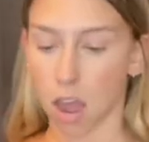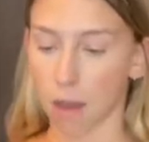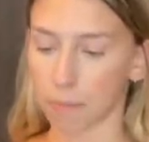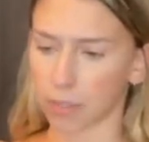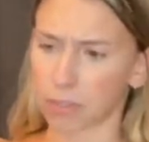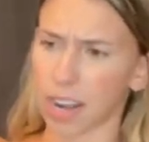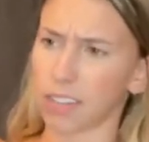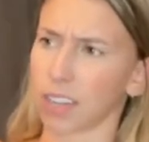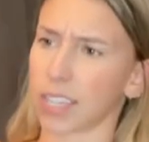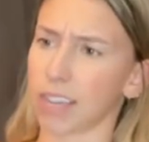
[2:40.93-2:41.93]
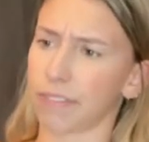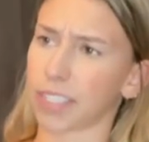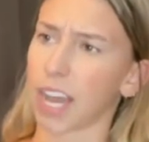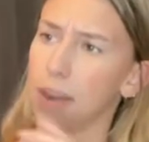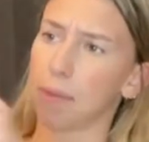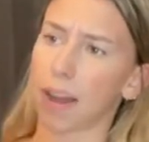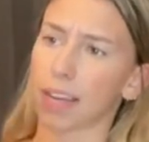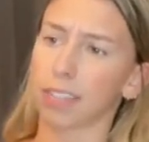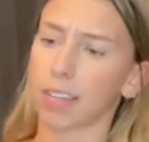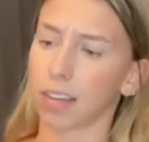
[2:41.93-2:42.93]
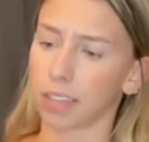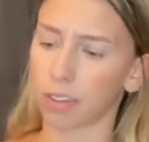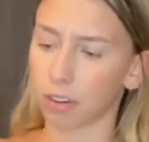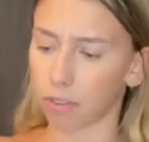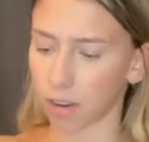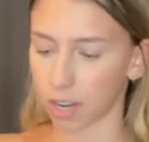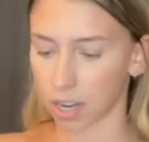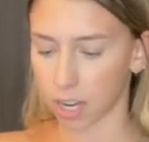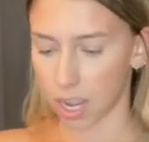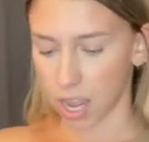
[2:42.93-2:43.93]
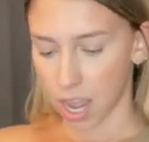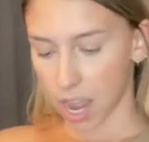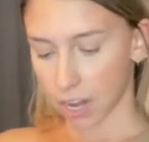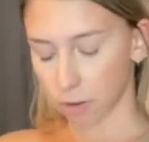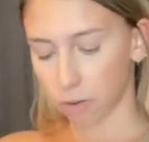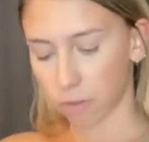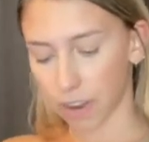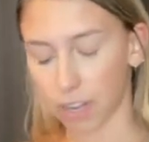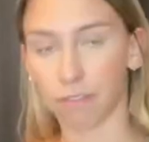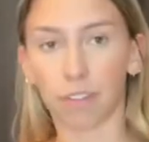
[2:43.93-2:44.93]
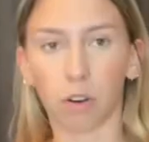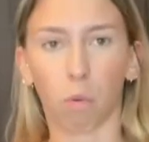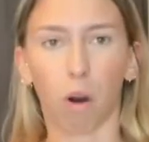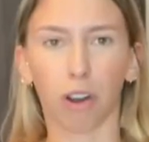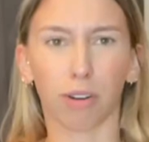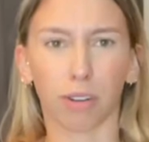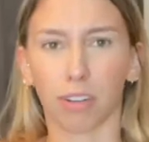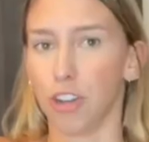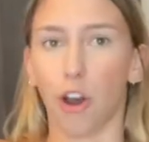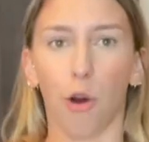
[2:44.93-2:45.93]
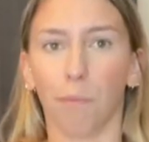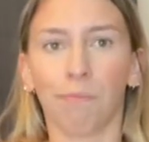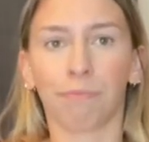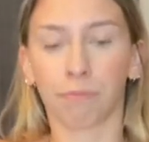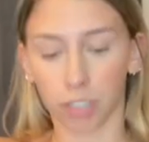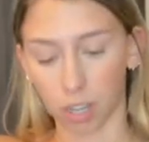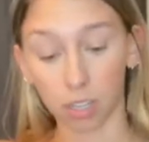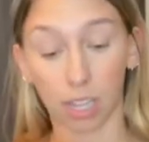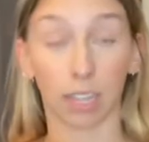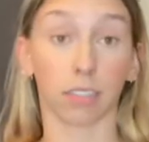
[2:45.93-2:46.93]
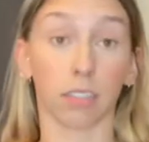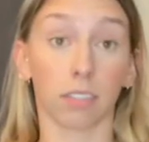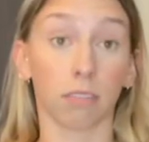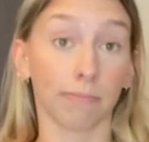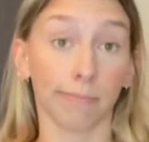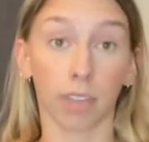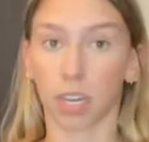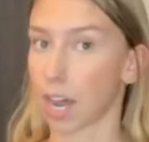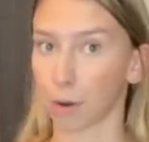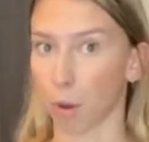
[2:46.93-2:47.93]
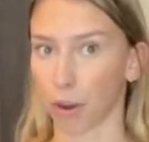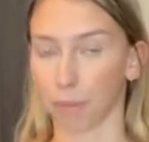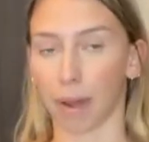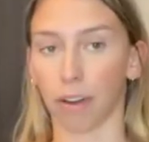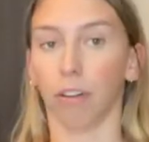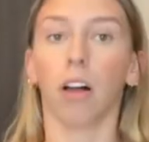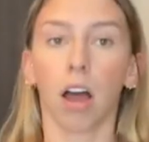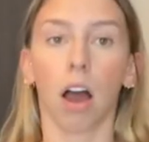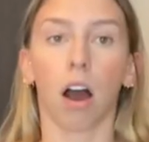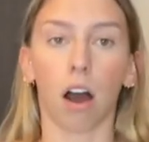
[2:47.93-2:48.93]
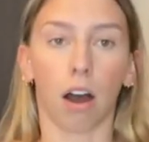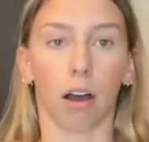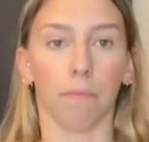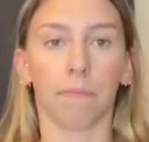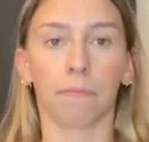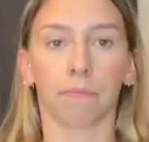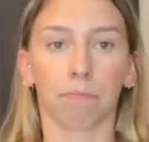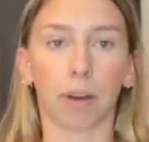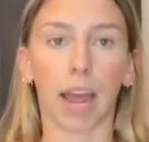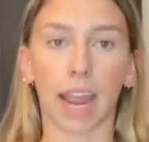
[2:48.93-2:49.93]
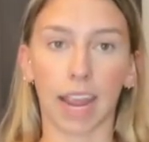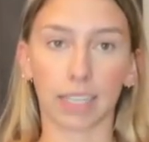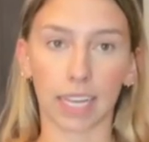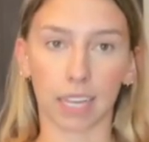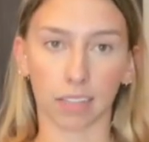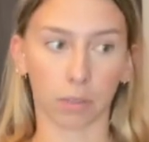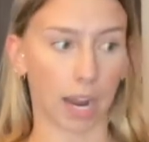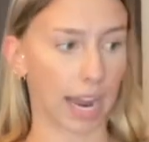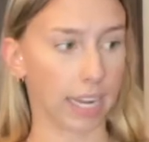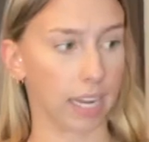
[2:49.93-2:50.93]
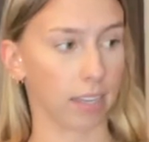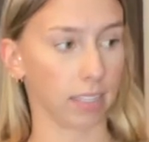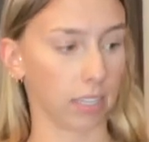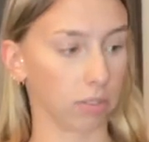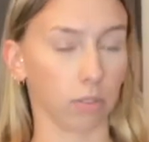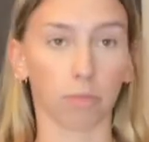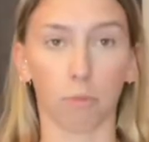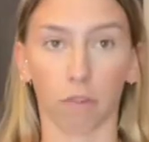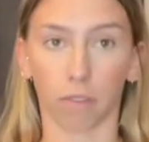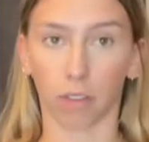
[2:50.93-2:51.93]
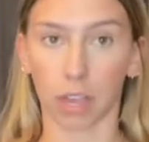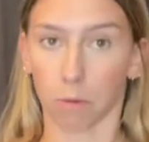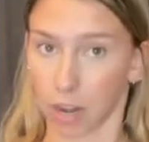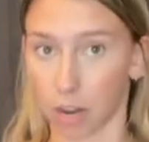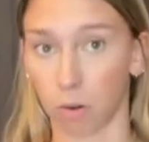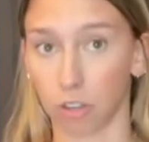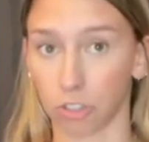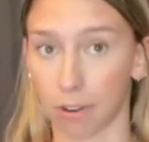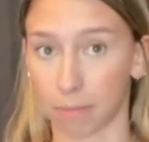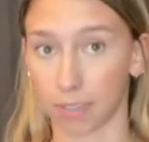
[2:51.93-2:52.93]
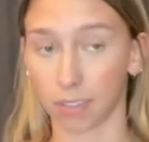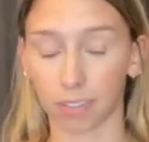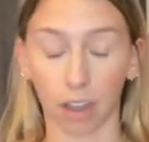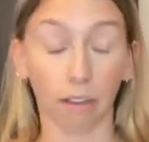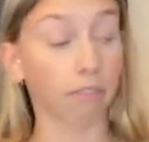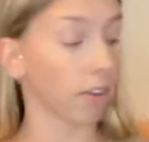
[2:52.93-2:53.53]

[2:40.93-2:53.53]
This one does have side pockets on it though. I don't know if I could fit a water, no. Sunglasses, not a water bottle. But I hate taking this one hiking because this one's more for like when I go on trips and stuff.